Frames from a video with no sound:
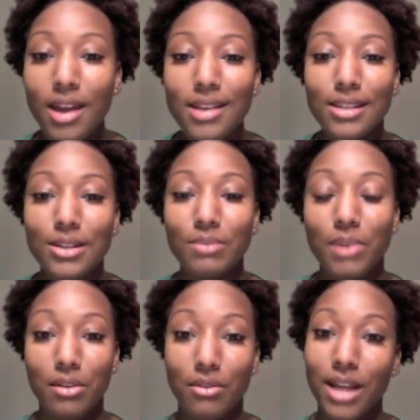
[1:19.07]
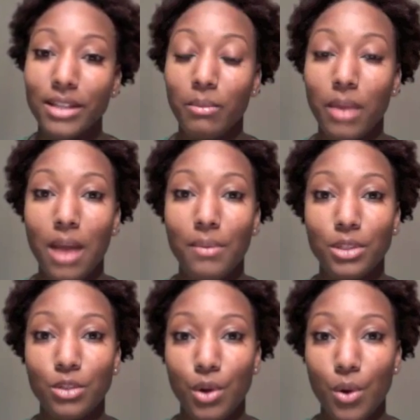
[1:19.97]
So it's been great to be able
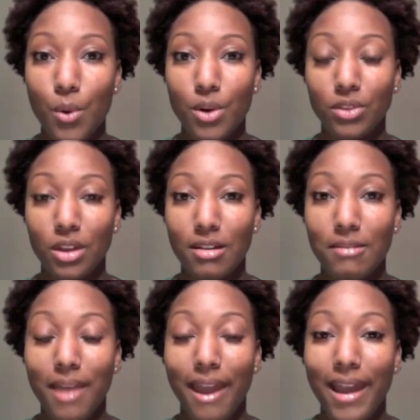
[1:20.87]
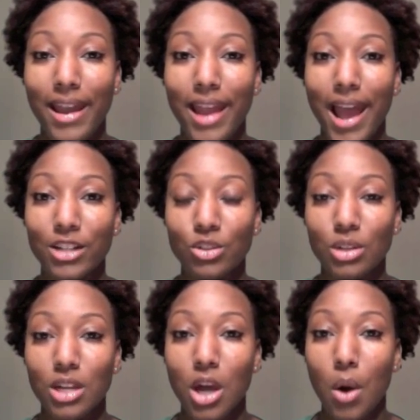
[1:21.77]
to record them and
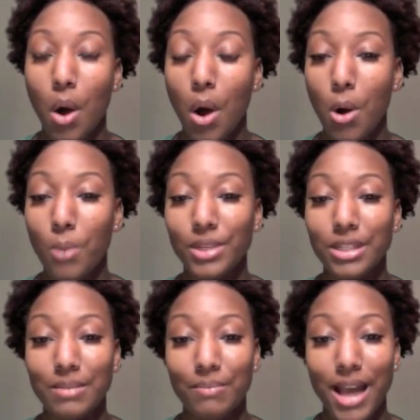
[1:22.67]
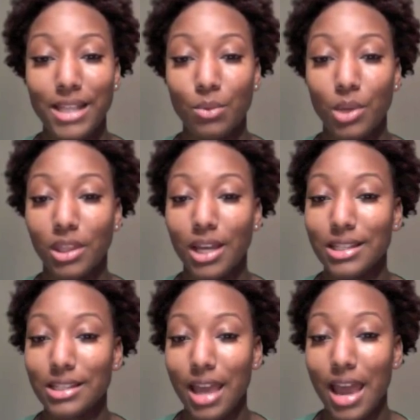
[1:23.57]
actually go home, listen back to what they
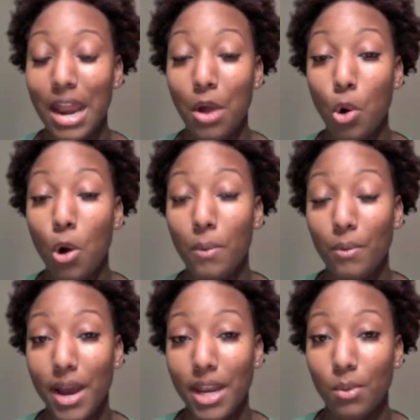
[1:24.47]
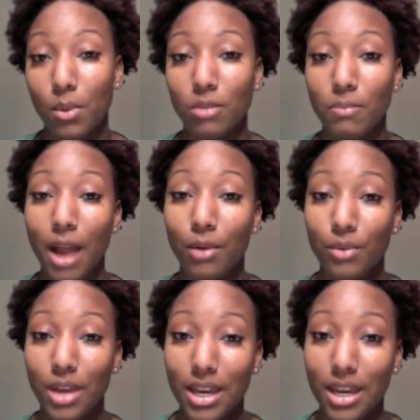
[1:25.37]
said, incorporate it with my
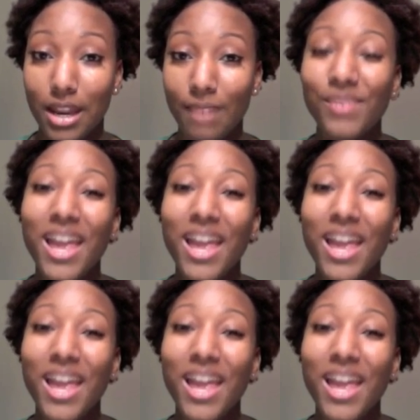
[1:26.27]
reading,